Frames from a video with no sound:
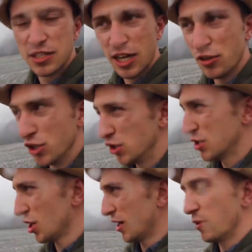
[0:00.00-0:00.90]
So you
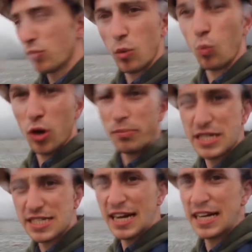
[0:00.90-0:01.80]
certainly wouldn't want to
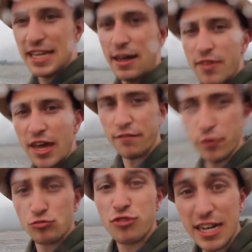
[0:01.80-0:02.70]
be standing down there
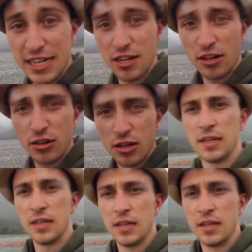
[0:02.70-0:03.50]
if it was raining hard.